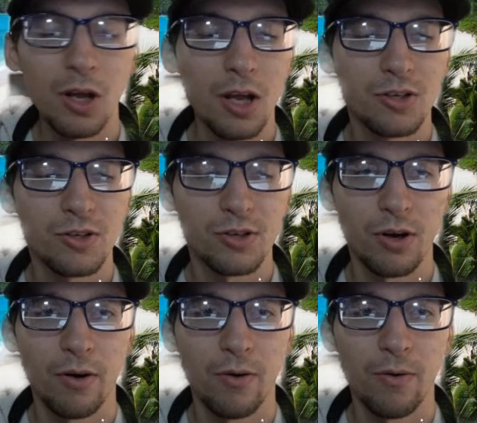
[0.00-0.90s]

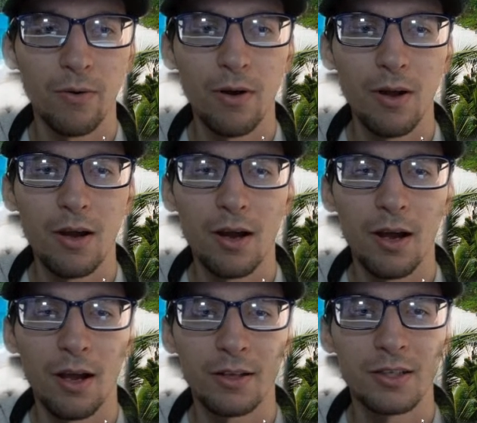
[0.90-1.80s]
So just let